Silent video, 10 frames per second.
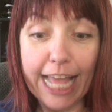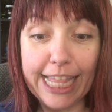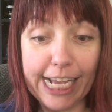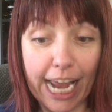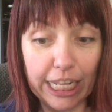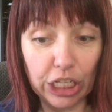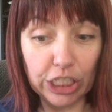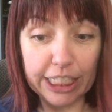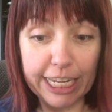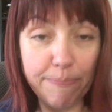They got a little
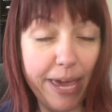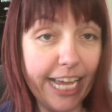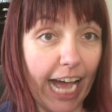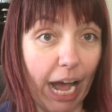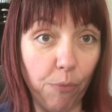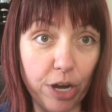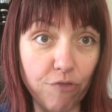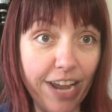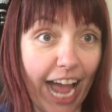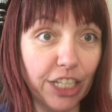sneak peek I want
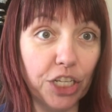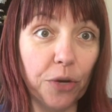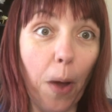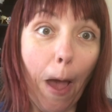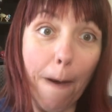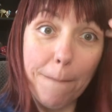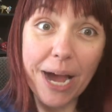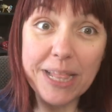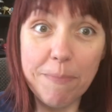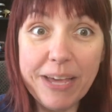to react to,
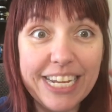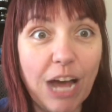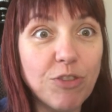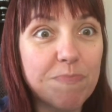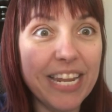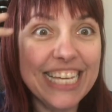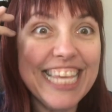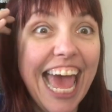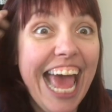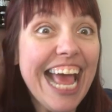but the big announcement is